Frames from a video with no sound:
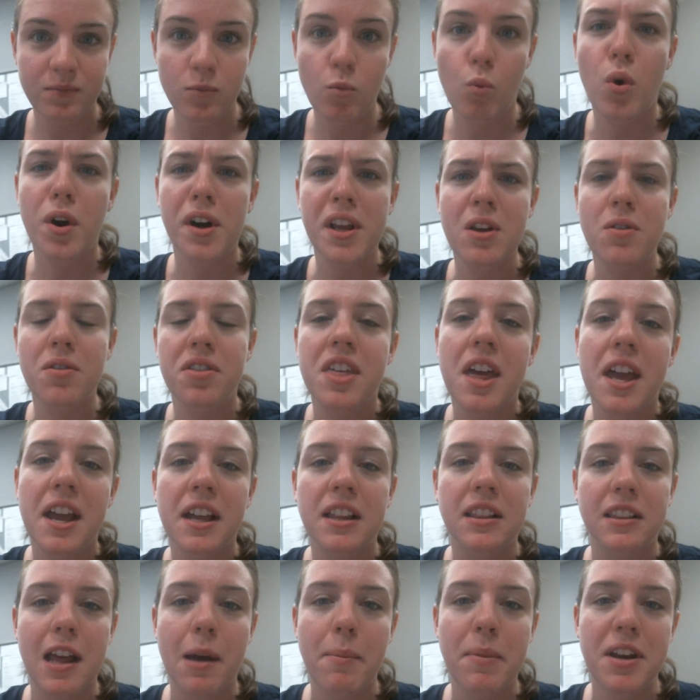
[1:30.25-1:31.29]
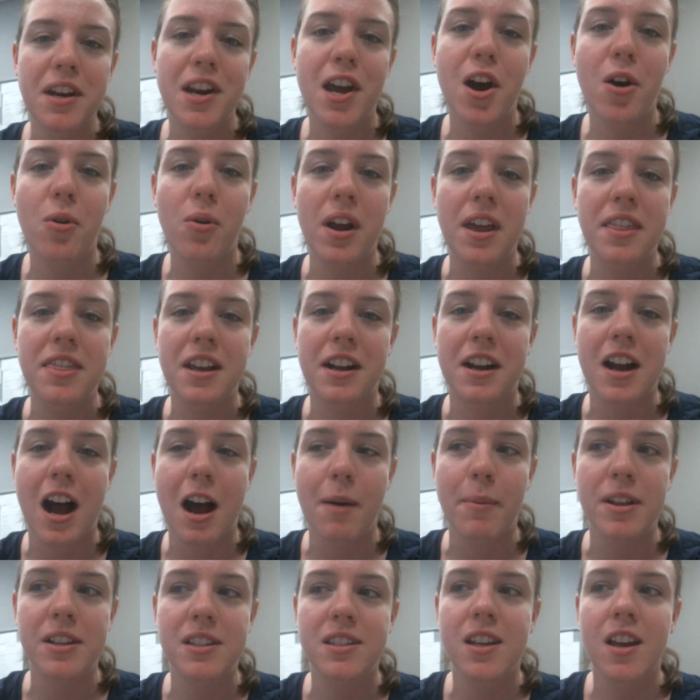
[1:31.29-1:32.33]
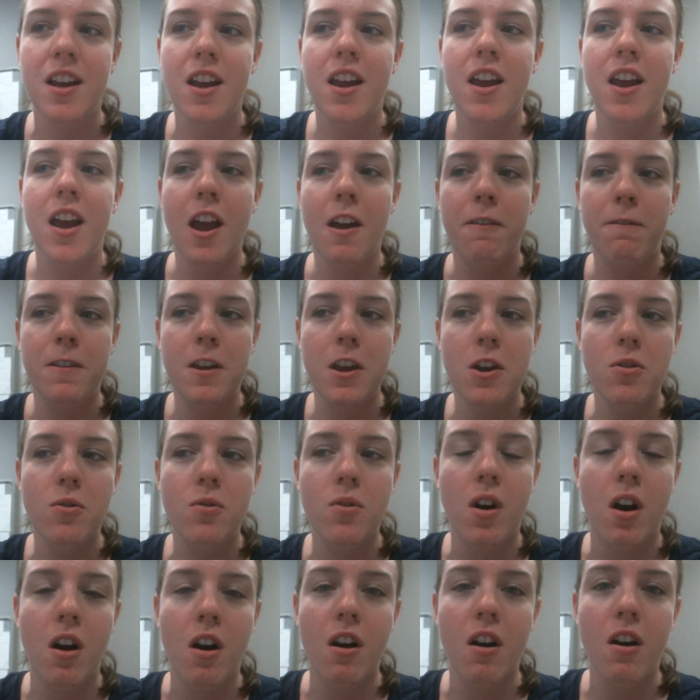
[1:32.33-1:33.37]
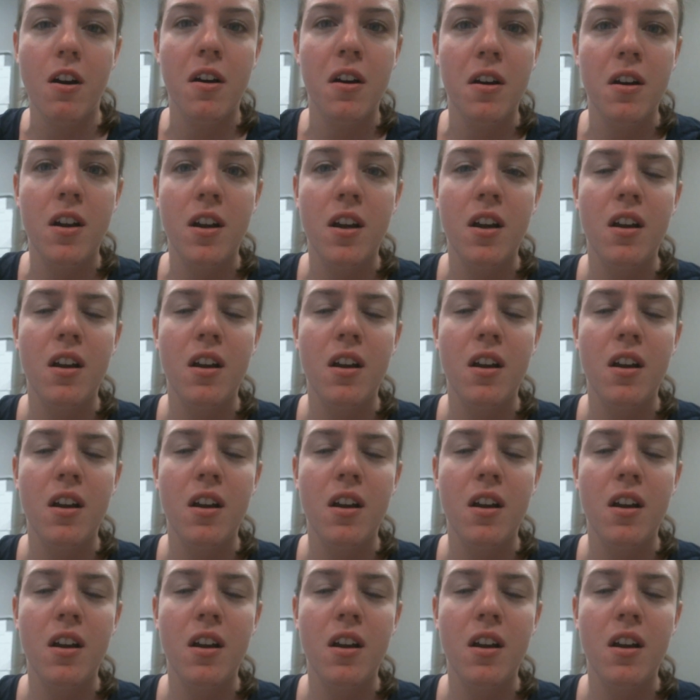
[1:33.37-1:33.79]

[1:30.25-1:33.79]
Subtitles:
What do you think? Let me know in the comments if you are